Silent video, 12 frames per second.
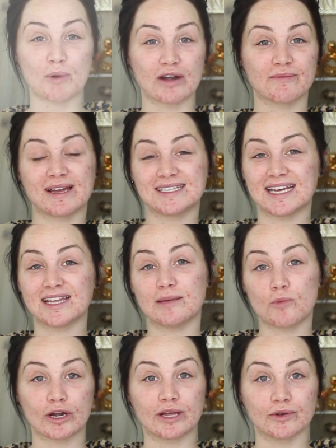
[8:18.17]
part of my daily
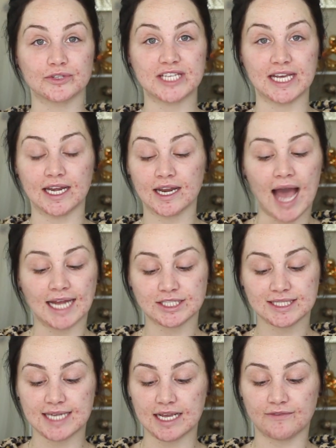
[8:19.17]
morning routine, I
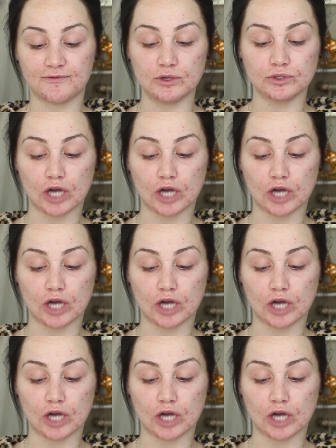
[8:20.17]
just take a few